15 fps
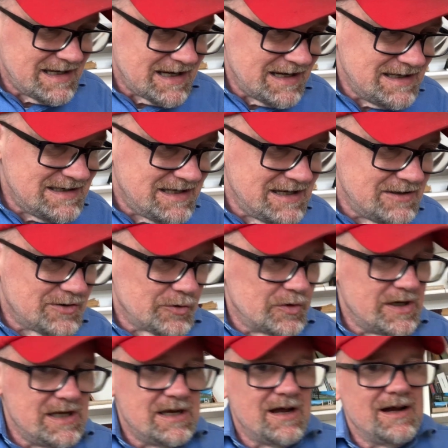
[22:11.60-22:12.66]

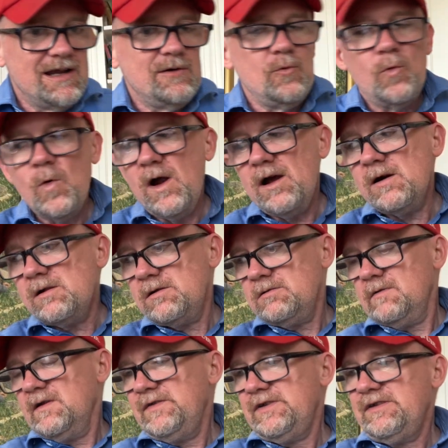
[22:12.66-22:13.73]
1939, well,
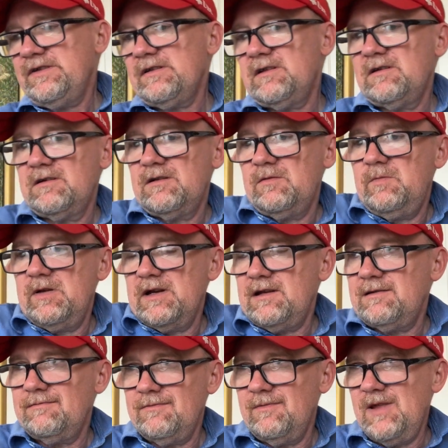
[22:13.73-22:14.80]
this is a little
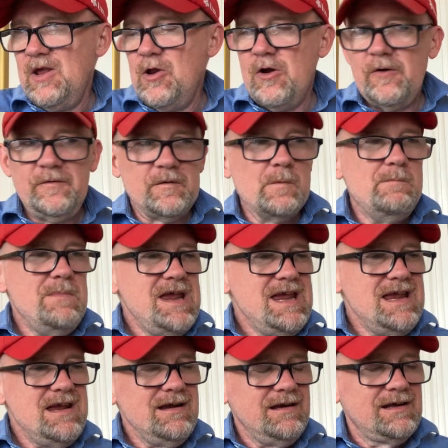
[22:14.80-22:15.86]
bit, you know, for
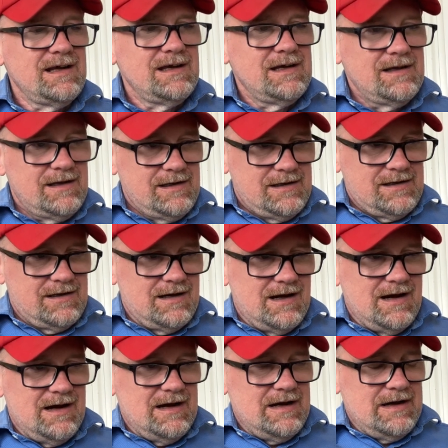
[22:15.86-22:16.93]
me,
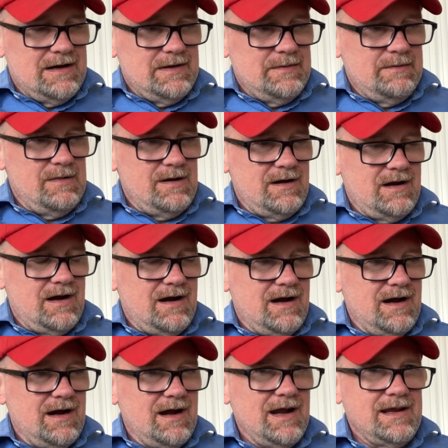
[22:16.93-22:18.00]

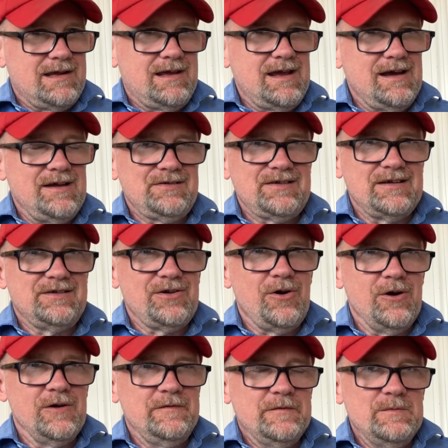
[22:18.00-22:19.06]
I guess it's
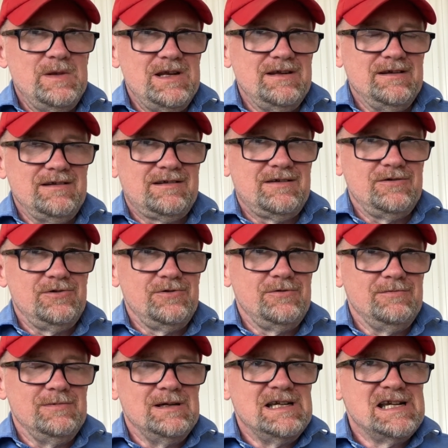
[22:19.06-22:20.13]
hard for me
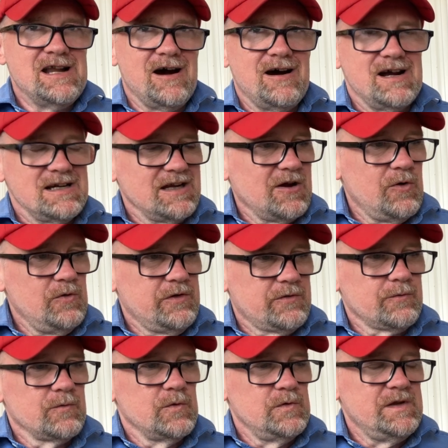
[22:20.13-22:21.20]
to not go
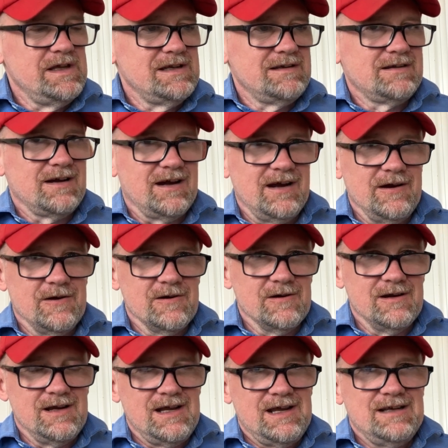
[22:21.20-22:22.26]
through
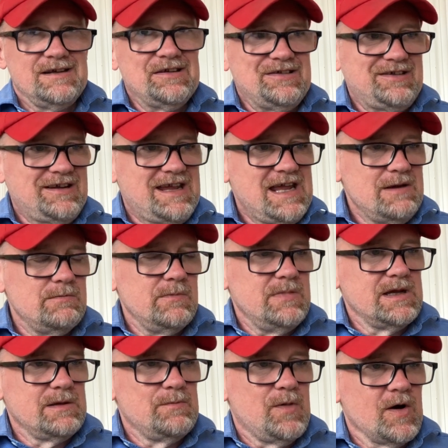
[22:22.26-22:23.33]
to skip
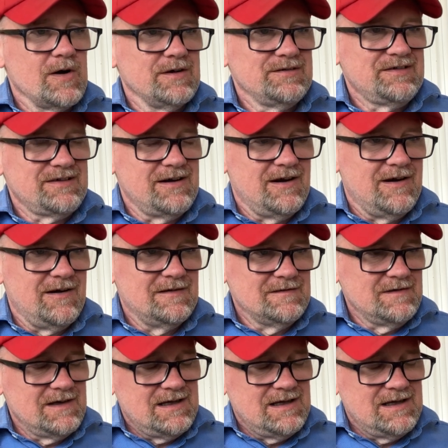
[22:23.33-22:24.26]
big parts of